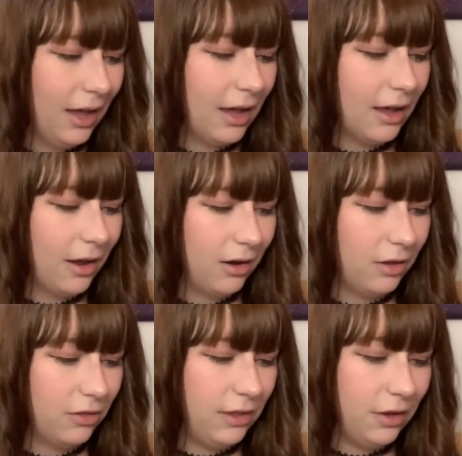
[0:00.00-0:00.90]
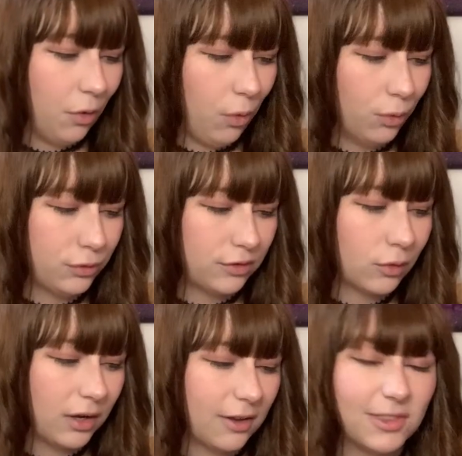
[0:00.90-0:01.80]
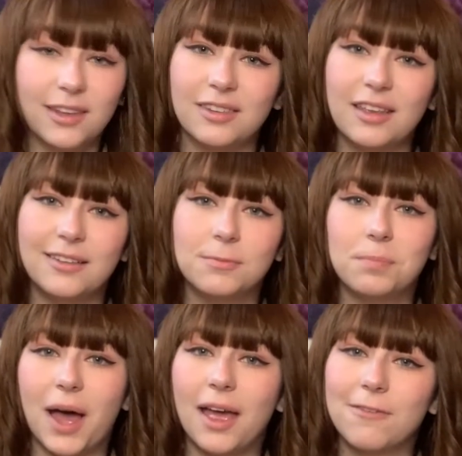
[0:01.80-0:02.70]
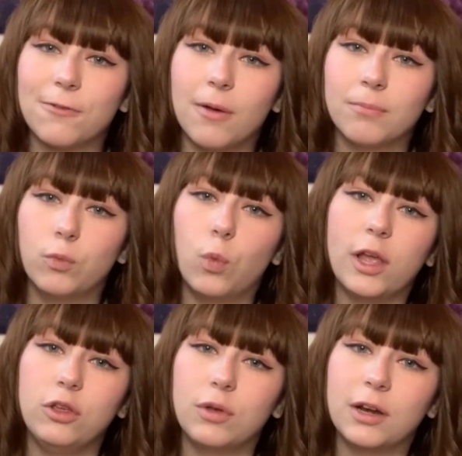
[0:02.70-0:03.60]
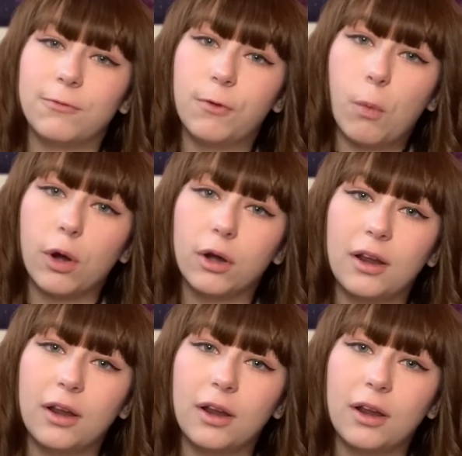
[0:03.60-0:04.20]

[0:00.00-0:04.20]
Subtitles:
And the whole story of this is buy from what you can afford.